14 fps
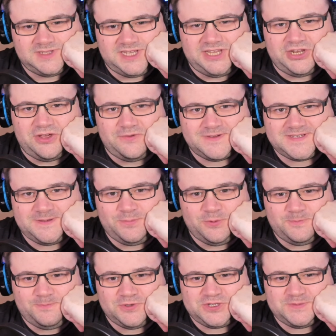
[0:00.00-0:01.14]
He knows he
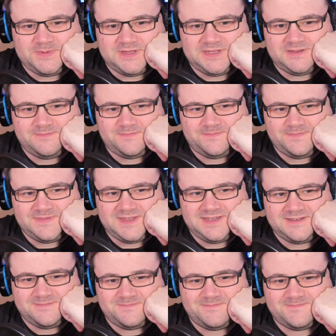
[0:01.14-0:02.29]
pushed Billy. Today?
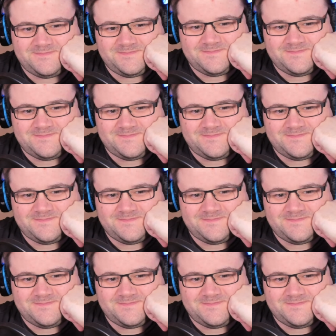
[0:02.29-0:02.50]
Yeah. Captain.